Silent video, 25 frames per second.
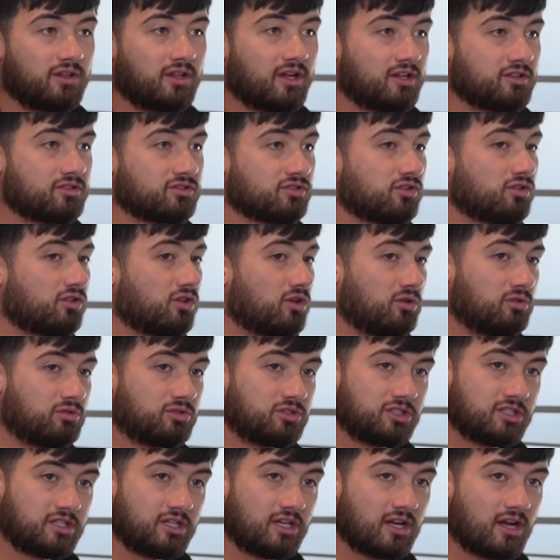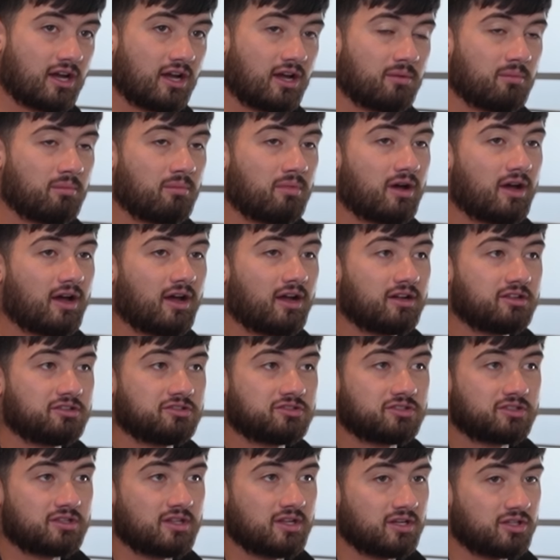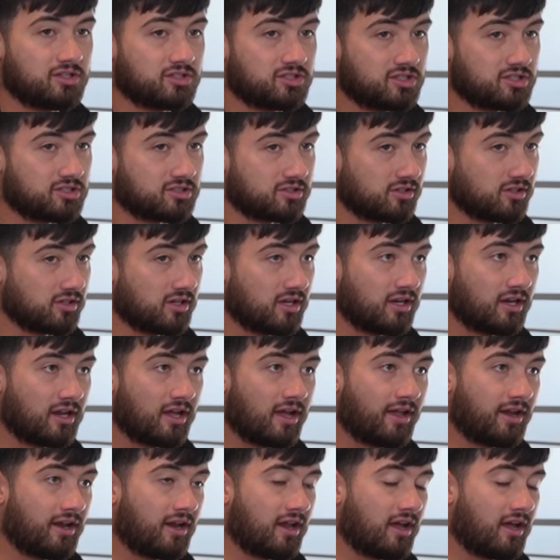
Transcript: that's clothes she got, buys, things she's looking at at